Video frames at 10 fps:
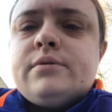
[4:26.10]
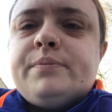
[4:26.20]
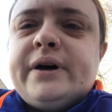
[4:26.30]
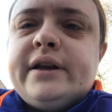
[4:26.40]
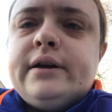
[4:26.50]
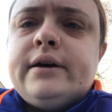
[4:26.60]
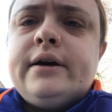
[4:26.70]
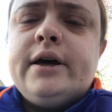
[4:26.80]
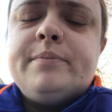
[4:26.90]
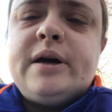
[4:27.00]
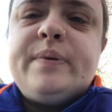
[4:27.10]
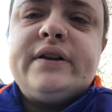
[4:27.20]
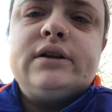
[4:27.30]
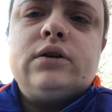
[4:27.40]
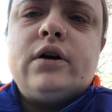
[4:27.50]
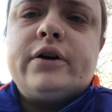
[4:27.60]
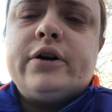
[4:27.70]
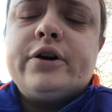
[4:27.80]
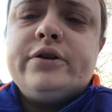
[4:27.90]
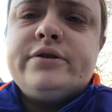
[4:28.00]
but it might be a little
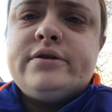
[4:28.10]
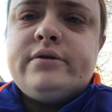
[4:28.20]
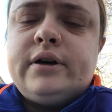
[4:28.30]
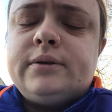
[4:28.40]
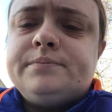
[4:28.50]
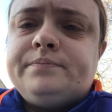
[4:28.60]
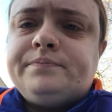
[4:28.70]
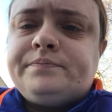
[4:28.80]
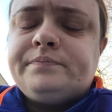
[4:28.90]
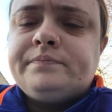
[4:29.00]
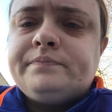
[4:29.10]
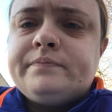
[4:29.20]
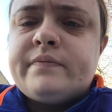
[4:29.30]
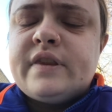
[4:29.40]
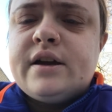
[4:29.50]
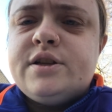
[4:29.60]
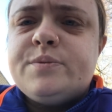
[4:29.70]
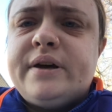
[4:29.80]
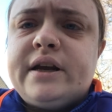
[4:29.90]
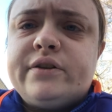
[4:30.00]
longer, um,
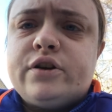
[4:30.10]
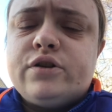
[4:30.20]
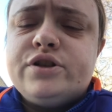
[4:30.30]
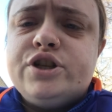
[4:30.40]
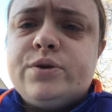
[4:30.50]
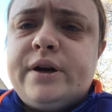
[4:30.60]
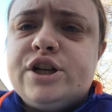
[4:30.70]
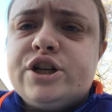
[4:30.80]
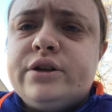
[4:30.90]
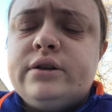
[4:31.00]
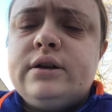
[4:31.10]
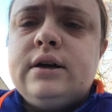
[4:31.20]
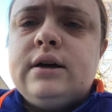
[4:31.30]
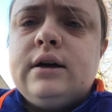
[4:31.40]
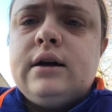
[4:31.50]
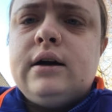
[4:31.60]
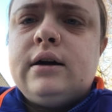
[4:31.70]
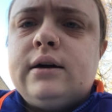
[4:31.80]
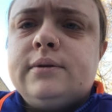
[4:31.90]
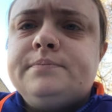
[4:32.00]
depending on the current situation.
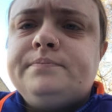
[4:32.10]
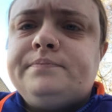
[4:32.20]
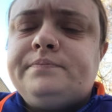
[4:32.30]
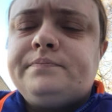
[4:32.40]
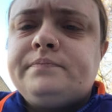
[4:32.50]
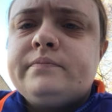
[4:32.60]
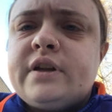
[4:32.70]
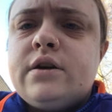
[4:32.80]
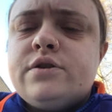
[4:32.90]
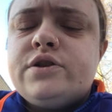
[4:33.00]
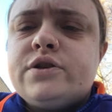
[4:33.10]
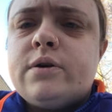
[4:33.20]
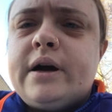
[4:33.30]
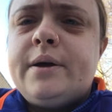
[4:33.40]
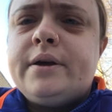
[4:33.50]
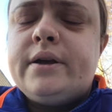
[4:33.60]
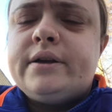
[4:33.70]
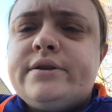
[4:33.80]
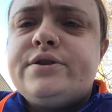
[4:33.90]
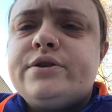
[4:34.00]
Um, so
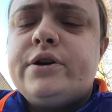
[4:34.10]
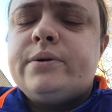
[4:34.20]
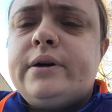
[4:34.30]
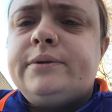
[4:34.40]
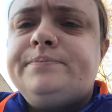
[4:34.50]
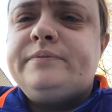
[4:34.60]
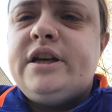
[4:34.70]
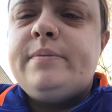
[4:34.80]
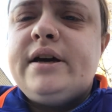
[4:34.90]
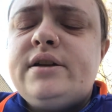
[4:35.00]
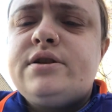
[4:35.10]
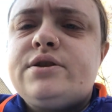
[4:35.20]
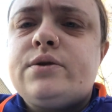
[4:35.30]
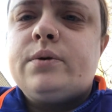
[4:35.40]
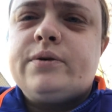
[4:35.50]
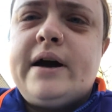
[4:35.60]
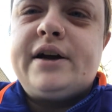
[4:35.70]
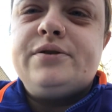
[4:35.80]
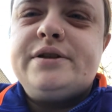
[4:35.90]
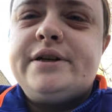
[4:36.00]
I, so, um, Ebates, or
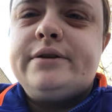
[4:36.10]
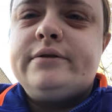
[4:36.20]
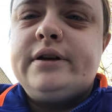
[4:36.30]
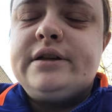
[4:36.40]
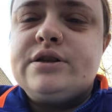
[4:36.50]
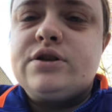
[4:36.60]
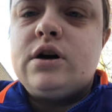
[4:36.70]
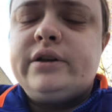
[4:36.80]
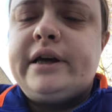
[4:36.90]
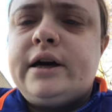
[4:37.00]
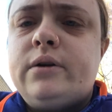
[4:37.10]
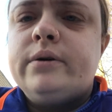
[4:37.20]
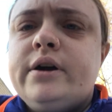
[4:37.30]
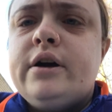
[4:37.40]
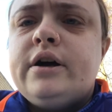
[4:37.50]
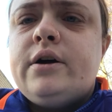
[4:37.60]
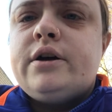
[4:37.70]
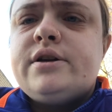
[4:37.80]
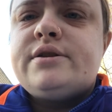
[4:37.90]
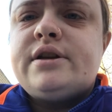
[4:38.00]
Rakuten, as it's called now,
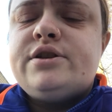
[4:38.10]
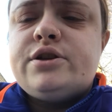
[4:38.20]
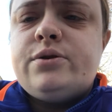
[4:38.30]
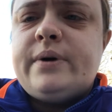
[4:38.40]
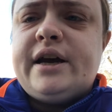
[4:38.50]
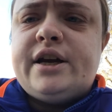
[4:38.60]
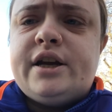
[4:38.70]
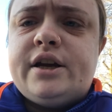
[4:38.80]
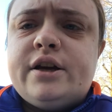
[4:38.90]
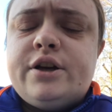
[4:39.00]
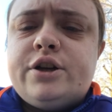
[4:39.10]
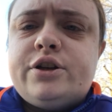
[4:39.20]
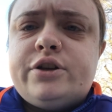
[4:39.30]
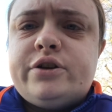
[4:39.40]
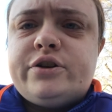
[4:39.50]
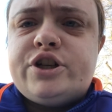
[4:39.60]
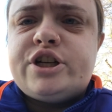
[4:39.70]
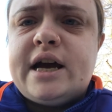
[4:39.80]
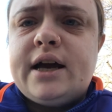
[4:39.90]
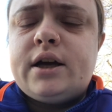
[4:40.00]
sends you a
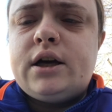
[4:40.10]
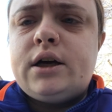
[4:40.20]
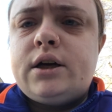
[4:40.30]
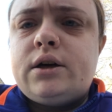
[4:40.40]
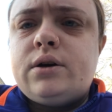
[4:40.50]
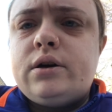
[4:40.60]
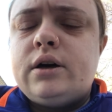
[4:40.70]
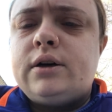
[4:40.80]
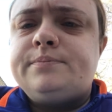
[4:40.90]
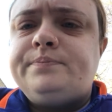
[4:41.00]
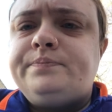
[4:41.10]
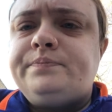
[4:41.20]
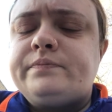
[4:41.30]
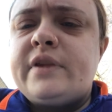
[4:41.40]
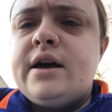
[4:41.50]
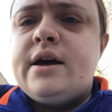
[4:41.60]
check, um,